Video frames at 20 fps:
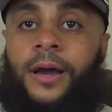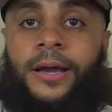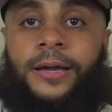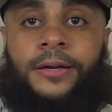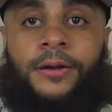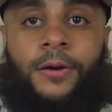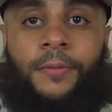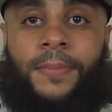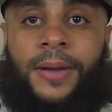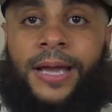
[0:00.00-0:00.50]

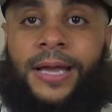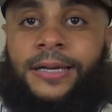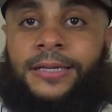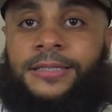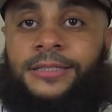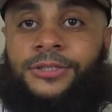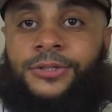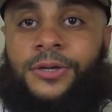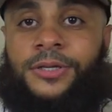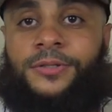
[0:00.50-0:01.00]
already know, man,
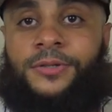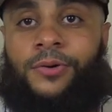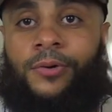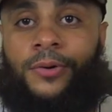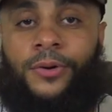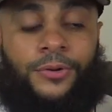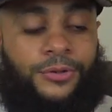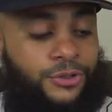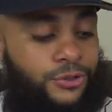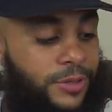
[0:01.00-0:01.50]
these joints
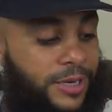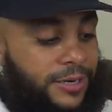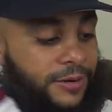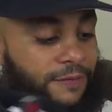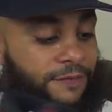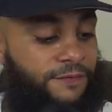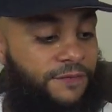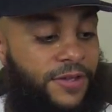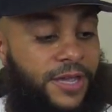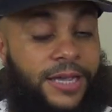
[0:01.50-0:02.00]
gonna go straight
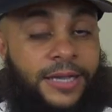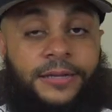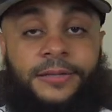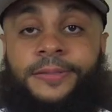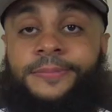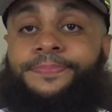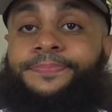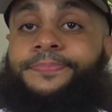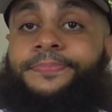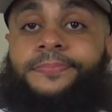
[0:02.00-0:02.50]
to feet
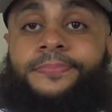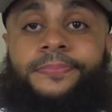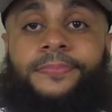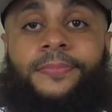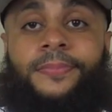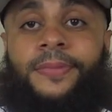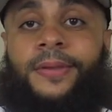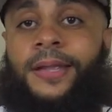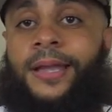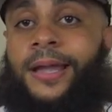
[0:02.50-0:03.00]

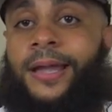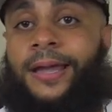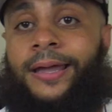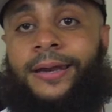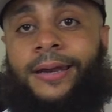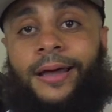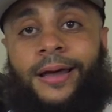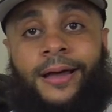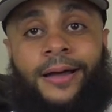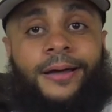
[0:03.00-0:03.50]

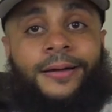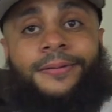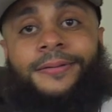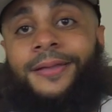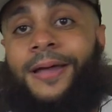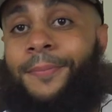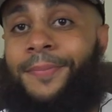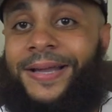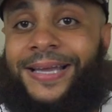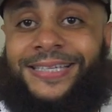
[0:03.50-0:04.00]
and uh,
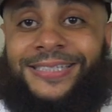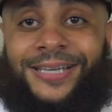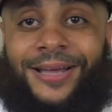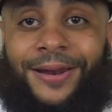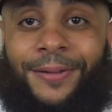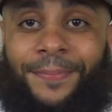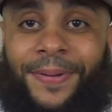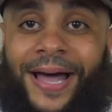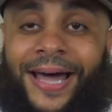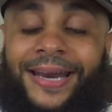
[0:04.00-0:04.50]
I'm gonna get
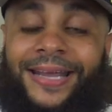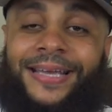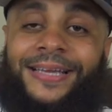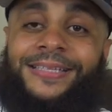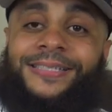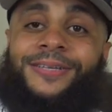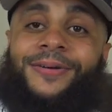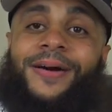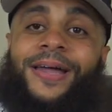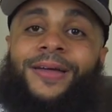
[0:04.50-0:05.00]
y'all up out of
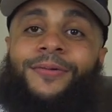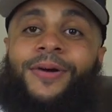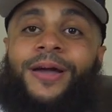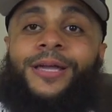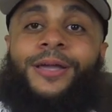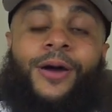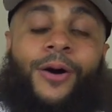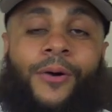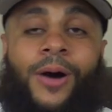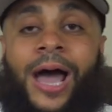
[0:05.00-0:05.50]
here. So
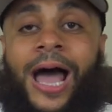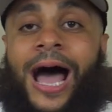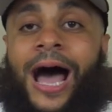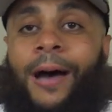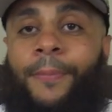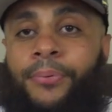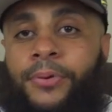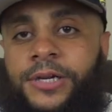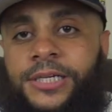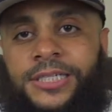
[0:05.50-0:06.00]
anyway, yo,
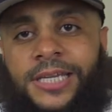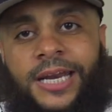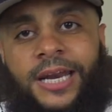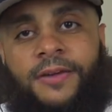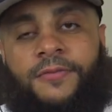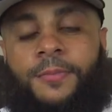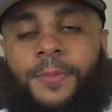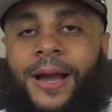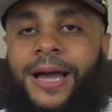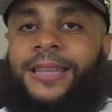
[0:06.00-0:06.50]
I appreciate
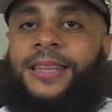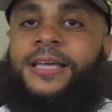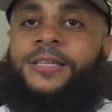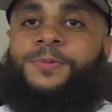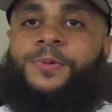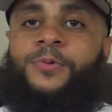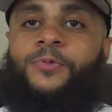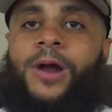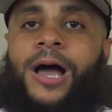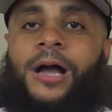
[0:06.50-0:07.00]
everybody that's
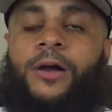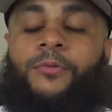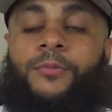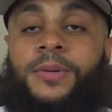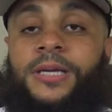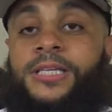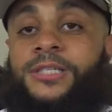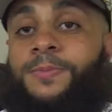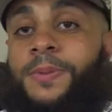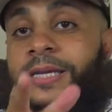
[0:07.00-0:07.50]
been rocking
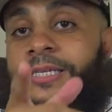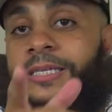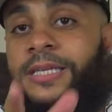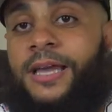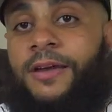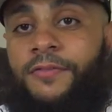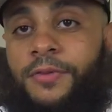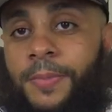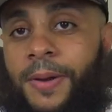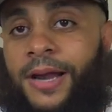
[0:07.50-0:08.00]
me,
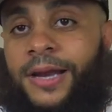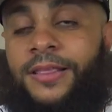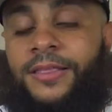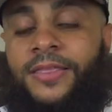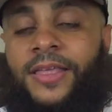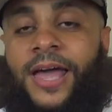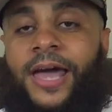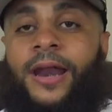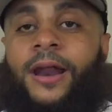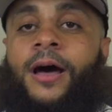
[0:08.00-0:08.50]
especially everybody
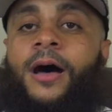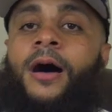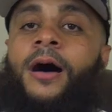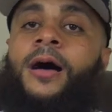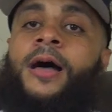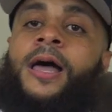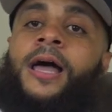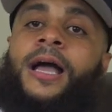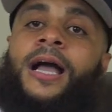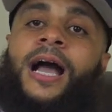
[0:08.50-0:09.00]
that
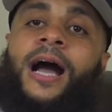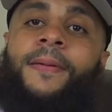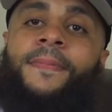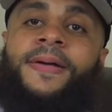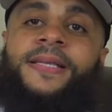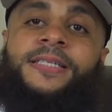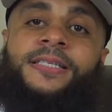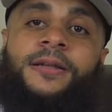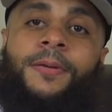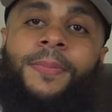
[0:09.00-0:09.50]
uh,
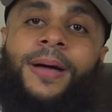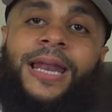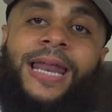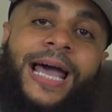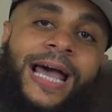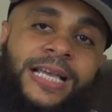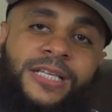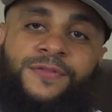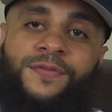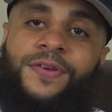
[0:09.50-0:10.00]
commented on my
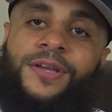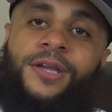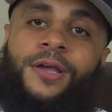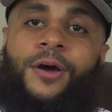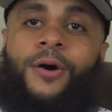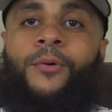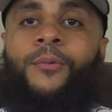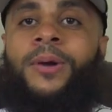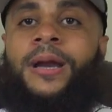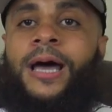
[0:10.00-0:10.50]
last
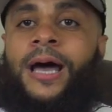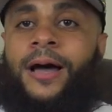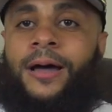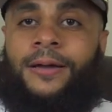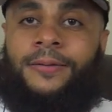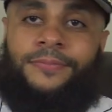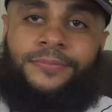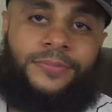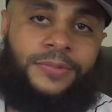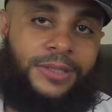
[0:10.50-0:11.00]
video when
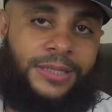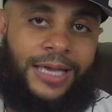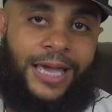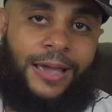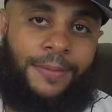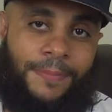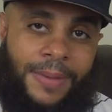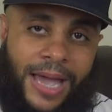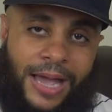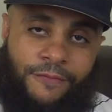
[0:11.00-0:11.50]
I
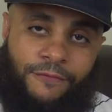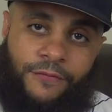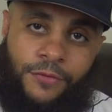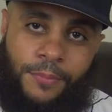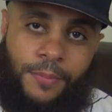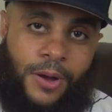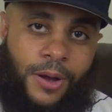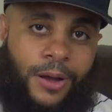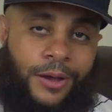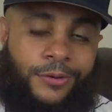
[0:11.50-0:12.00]
came back
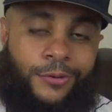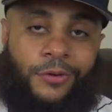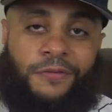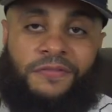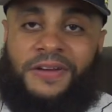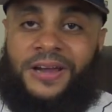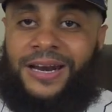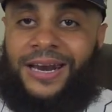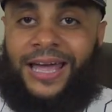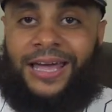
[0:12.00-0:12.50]
from uh,
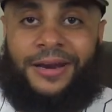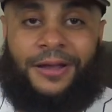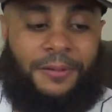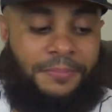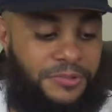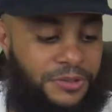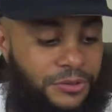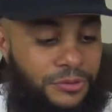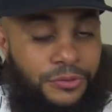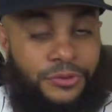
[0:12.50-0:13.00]
North Carolina
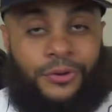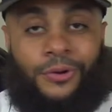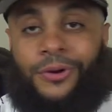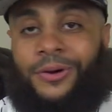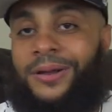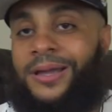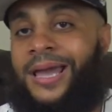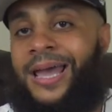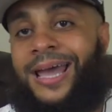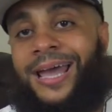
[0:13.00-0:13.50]
up to New
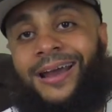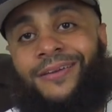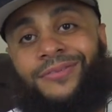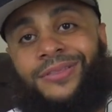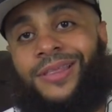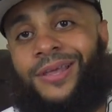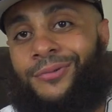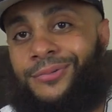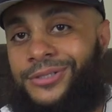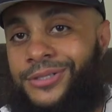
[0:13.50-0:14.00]
York.
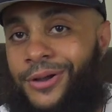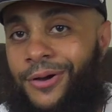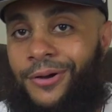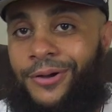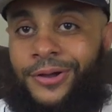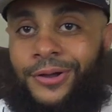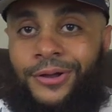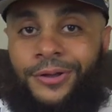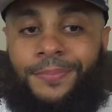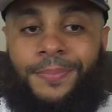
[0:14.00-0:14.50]
Everything was all
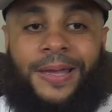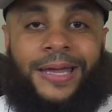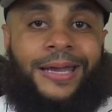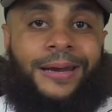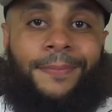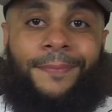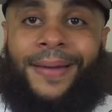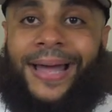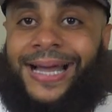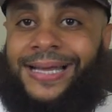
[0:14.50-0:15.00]
good, man.
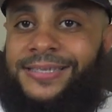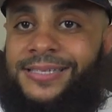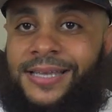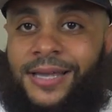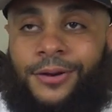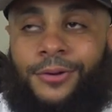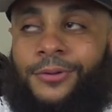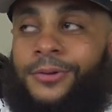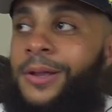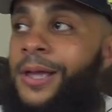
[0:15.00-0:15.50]
I'm back
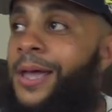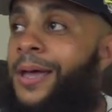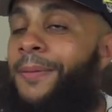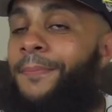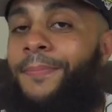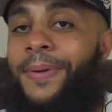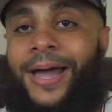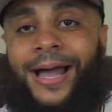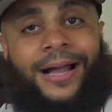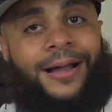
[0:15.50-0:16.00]
settled,
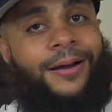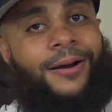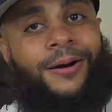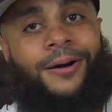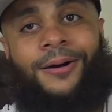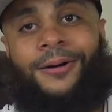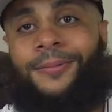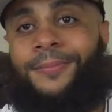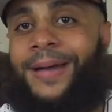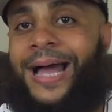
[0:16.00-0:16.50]
back
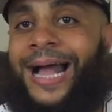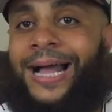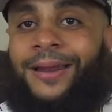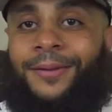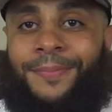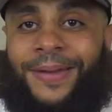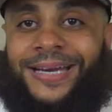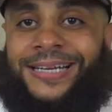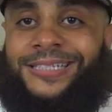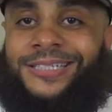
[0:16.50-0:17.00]
um,
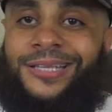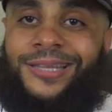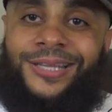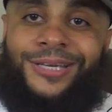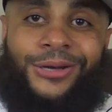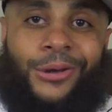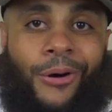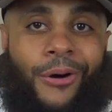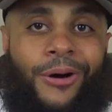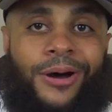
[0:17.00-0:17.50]
acclimated to the
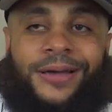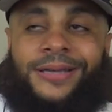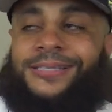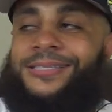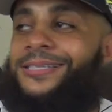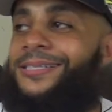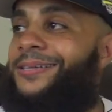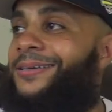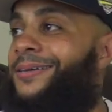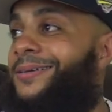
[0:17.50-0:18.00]

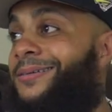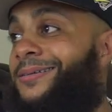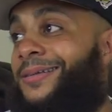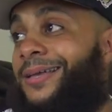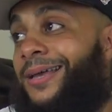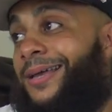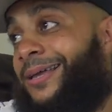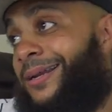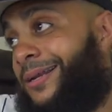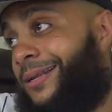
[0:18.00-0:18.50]
noise, you know what I'm
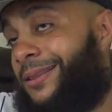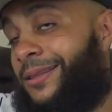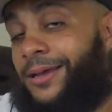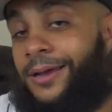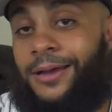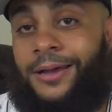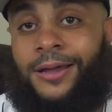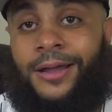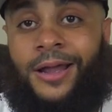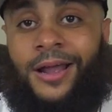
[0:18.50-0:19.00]
saying? And
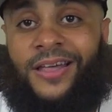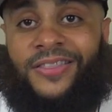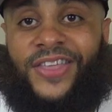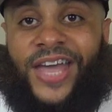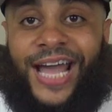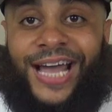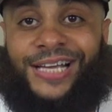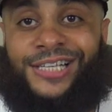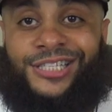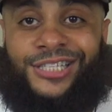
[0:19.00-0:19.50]
uh,
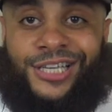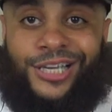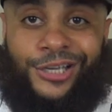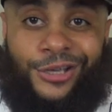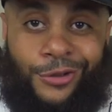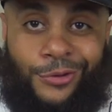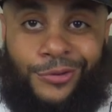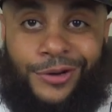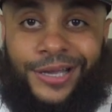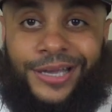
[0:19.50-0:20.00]
the AC
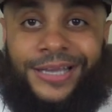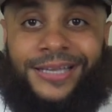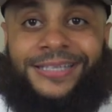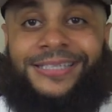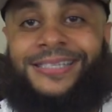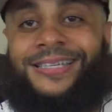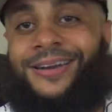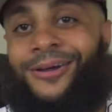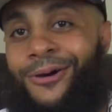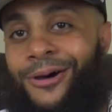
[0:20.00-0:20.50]

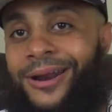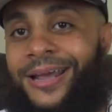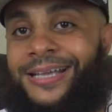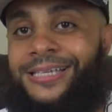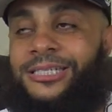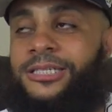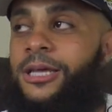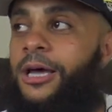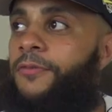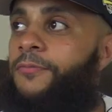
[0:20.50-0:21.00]
units and all
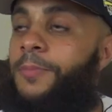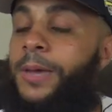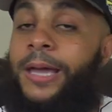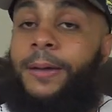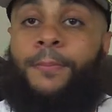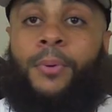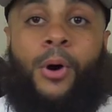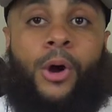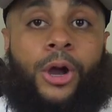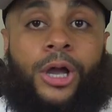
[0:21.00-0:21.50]
that stuff,
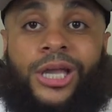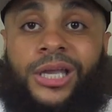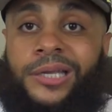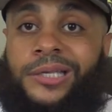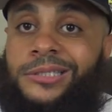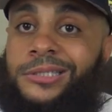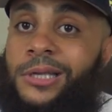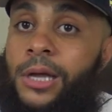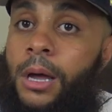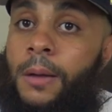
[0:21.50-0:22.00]
man. Parking
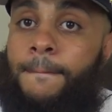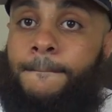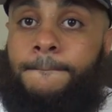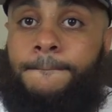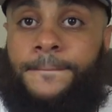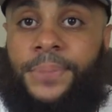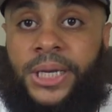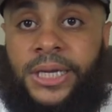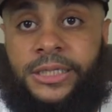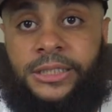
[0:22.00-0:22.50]
is a
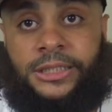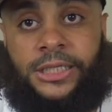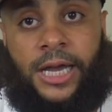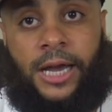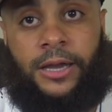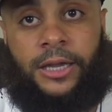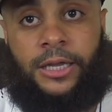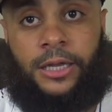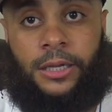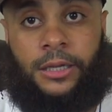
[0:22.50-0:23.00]
bitch
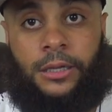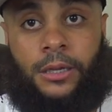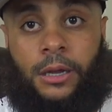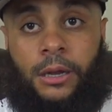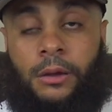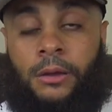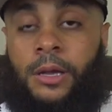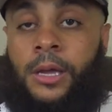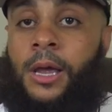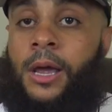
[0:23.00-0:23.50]
out here,
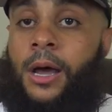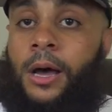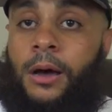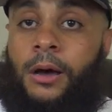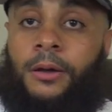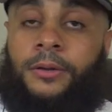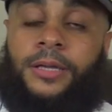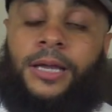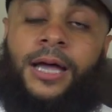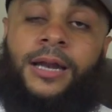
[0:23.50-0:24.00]
yo.
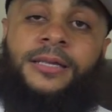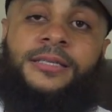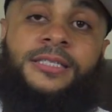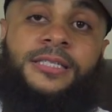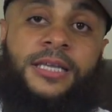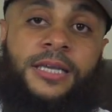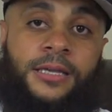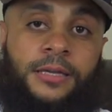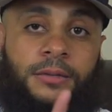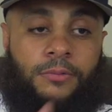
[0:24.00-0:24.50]
Uh, y'all will
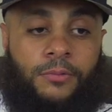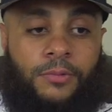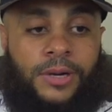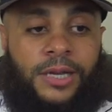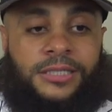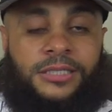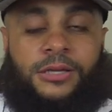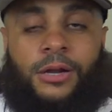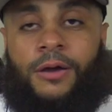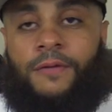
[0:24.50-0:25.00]
see when
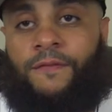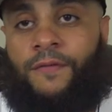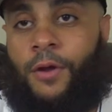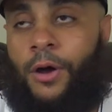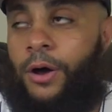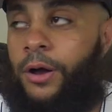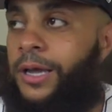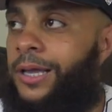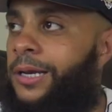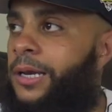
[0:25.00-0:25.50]
I start
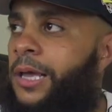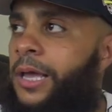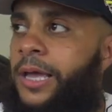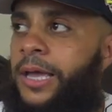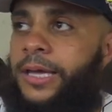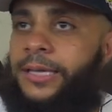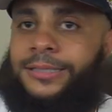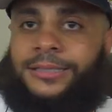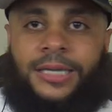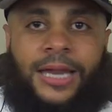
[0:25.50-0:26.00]
vlogging.
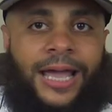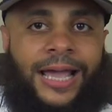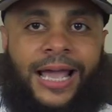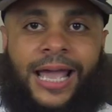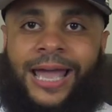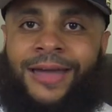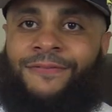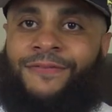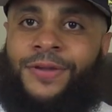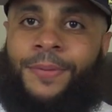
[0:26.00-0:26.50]
It's like
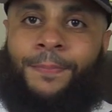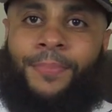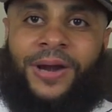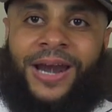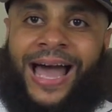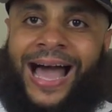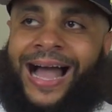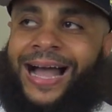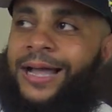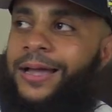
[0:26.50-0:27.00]
every
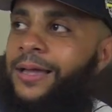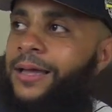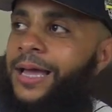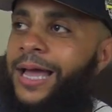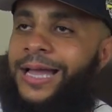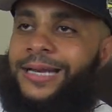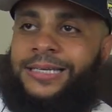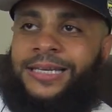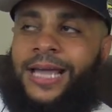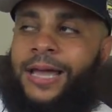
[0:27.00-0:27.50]
block,
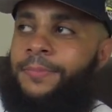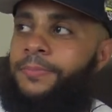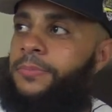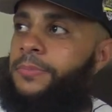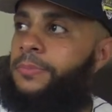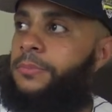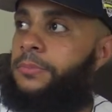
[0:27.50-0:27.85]
goddamn